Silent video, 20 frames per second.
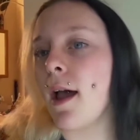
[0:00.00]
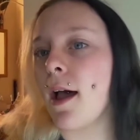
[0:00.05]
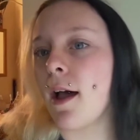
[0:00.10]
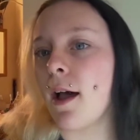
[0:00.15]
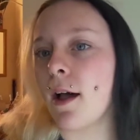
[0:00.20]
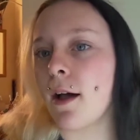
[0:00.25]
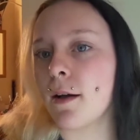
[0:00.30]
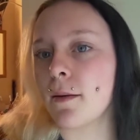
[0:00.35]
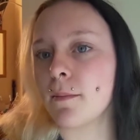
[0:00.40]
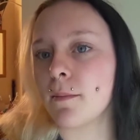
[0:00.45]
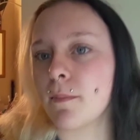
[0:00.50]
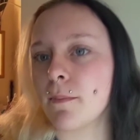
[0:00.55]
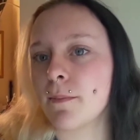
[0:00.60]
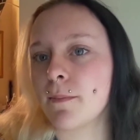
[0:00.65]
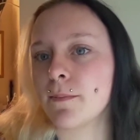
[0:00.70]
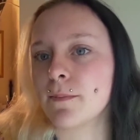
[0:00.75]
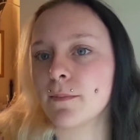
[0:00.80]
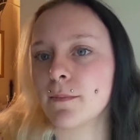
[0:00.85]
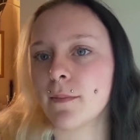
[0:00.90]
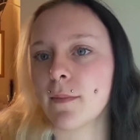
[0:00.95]

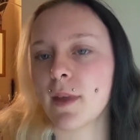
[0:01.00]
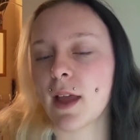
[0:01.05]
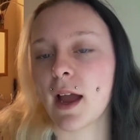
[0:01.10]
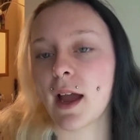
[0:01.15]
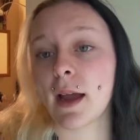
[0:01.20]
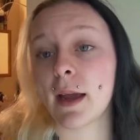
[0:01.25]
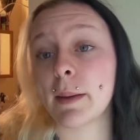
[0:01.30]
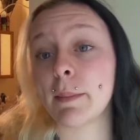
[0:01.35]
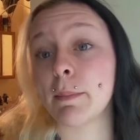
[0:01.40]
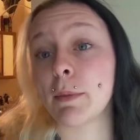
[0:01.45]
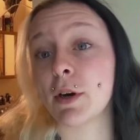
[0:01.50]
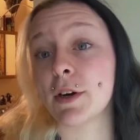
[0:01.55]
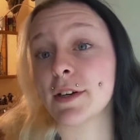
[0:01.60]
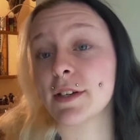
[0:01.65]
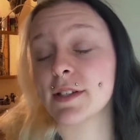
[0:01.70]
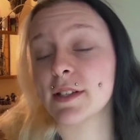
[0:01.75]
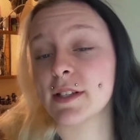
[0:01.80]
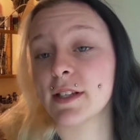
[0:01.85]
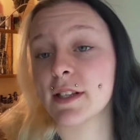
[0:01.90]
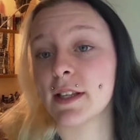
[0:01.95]
I
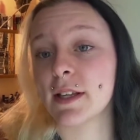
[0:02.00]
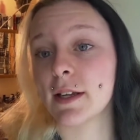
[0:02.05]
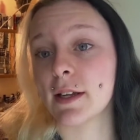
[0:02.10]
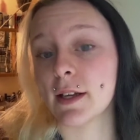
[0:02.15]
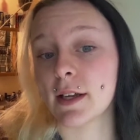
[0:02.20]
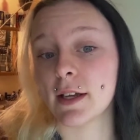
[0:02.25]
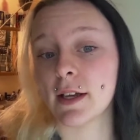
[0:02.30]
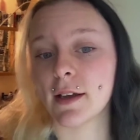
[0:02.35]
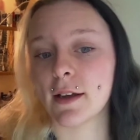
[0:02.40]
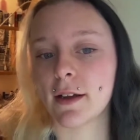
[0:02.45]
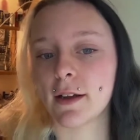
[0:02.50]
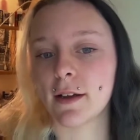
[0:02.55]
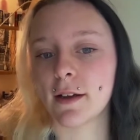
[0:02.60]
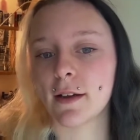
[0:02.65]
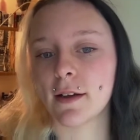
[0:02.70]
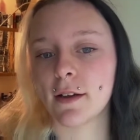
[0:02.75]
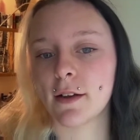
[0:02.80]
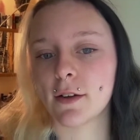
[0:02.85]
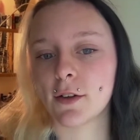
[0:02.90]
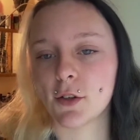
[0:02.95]
personally
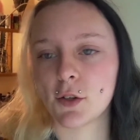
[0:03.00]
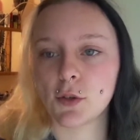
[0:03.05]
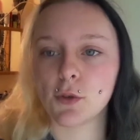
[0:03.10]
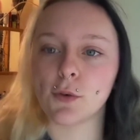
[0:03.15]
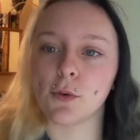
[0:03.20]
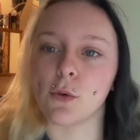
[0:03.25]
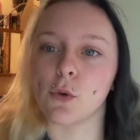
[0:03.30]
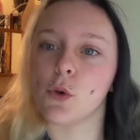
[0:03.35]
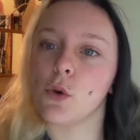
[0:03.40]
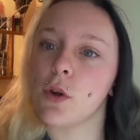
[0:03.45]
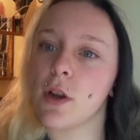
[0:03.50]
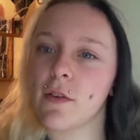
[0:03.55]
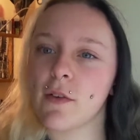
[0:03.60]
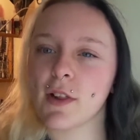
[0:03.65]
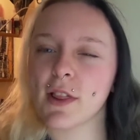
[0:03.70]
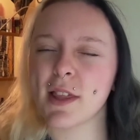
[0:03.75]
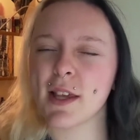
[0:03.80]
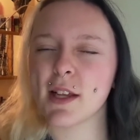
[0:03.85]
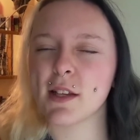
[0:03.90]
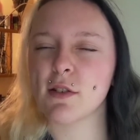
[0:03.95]
do two
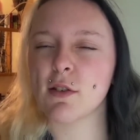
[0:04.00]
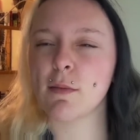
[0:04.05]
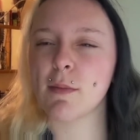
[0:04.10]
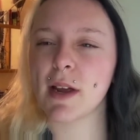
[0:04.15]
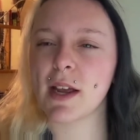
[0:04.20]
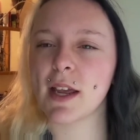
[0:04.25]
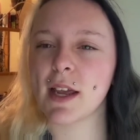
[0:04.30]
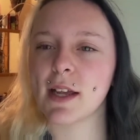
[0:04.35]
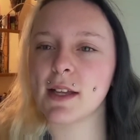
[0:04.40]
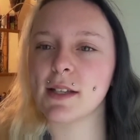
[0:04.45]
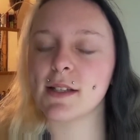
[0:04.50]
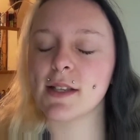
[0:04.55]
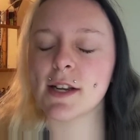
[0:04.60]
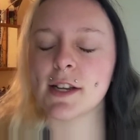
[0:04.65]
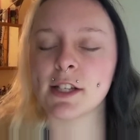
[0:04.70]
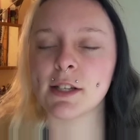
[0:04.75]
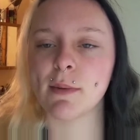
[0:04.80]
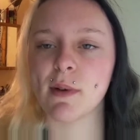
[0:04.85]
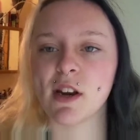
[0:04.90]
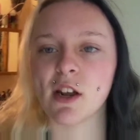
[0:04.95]
different things for my king
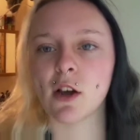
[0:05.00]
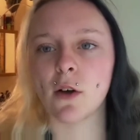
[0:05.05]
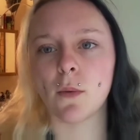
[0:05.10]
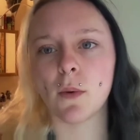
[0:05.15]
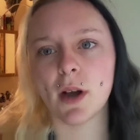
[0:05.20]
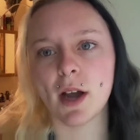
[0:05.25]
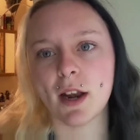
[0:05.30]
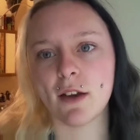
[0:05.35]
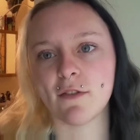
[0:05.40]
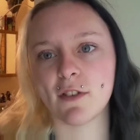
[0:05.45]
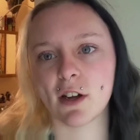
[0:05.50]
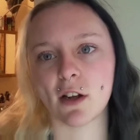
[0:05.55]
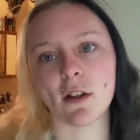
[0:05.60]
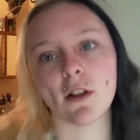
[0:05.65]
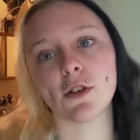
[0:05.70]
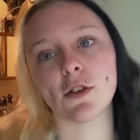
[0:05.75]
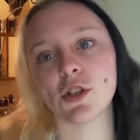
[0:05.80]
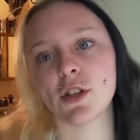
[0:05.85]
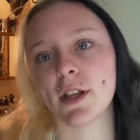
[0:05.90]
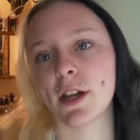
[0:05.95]
snakes depending on what kind of
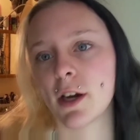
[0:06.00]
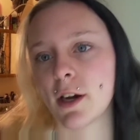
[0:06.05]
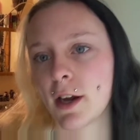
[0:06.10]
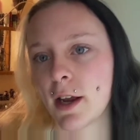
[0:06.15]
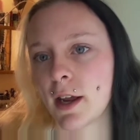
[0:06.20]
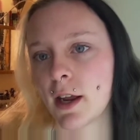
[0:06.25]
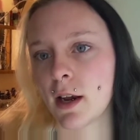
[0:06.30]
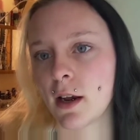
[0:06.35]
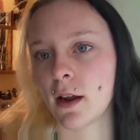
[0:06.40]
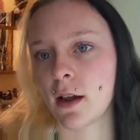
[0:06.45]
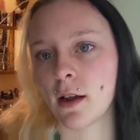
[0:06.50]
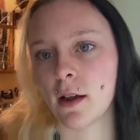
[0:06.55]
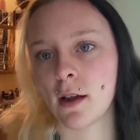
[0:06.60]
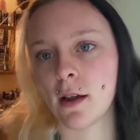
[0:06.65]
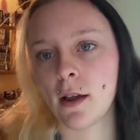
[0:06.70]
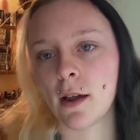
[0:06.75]
enclosure they're in.